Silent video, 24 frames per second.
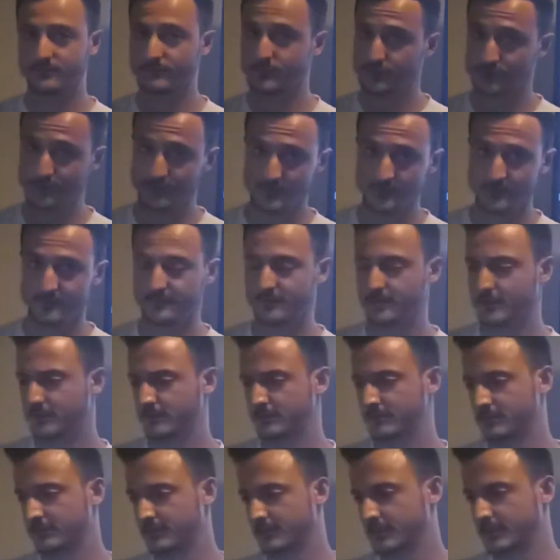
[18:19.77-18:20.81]
should have done,
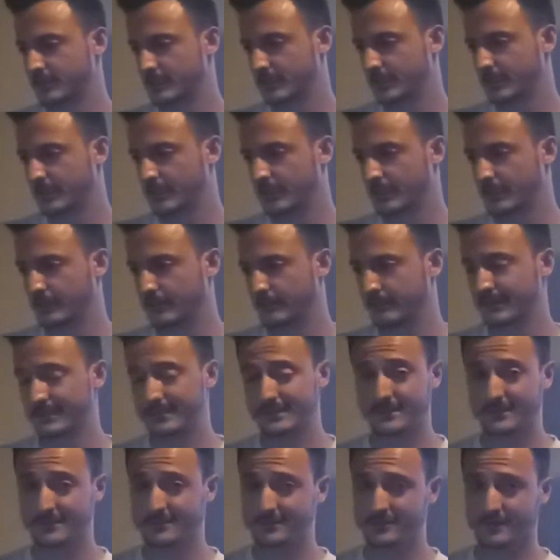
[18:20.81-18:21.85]
at
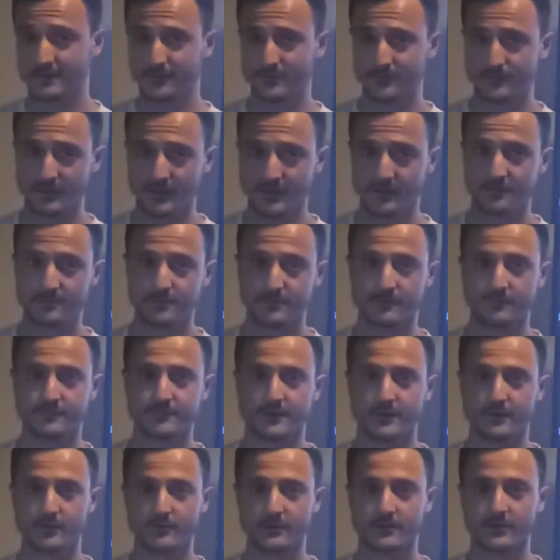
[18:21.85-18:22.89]
least if you have been
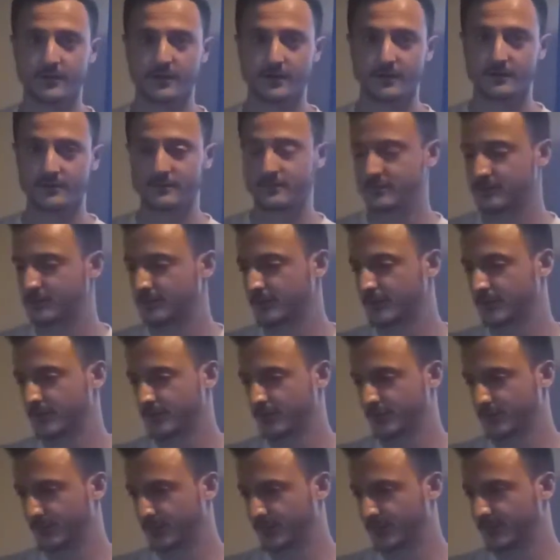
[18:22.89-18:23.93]
following our
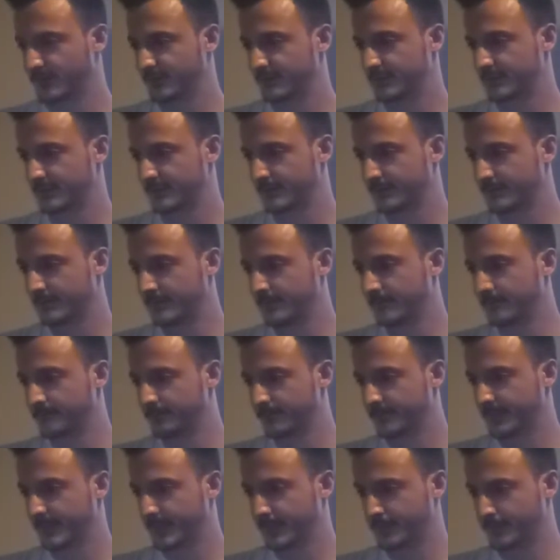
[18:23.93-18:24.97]
community.
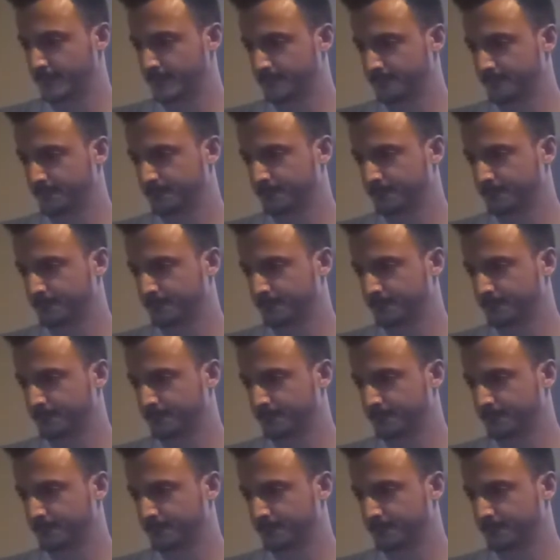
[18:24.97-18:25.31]
Now,